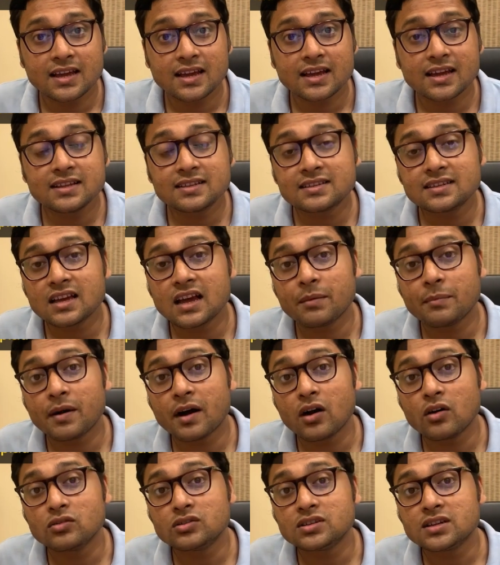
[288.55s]
It's
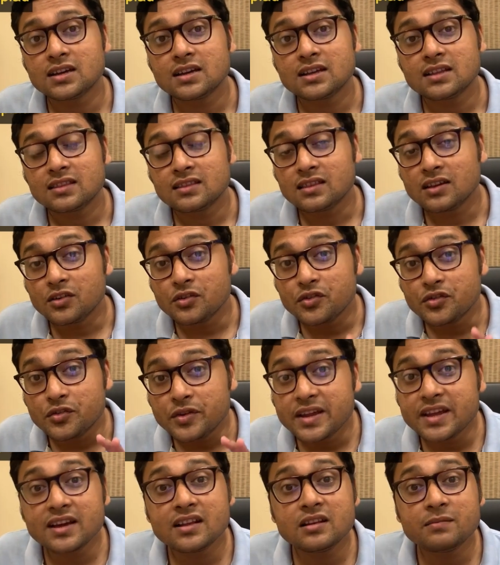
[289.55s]
about the
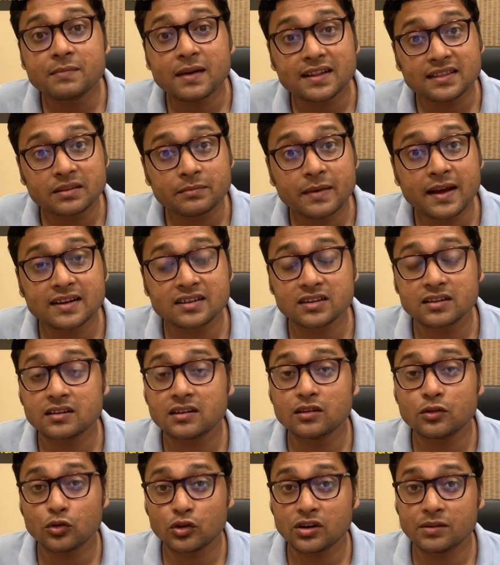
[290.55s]
real
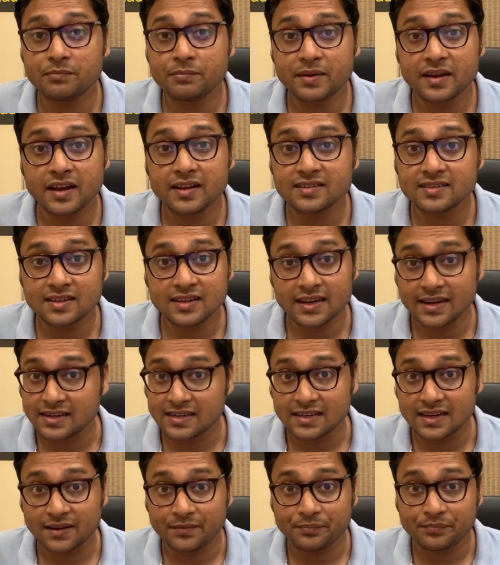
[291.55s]
mathematical Olympiads in
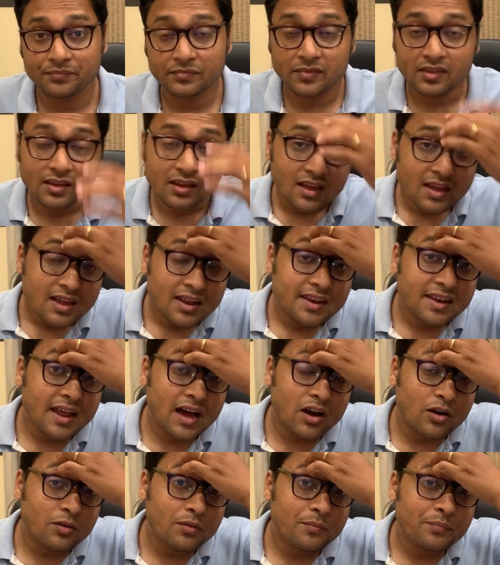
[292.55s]
India.
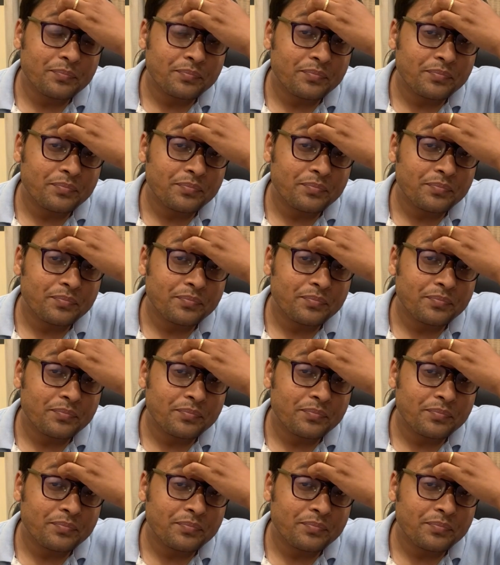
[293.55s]
Now,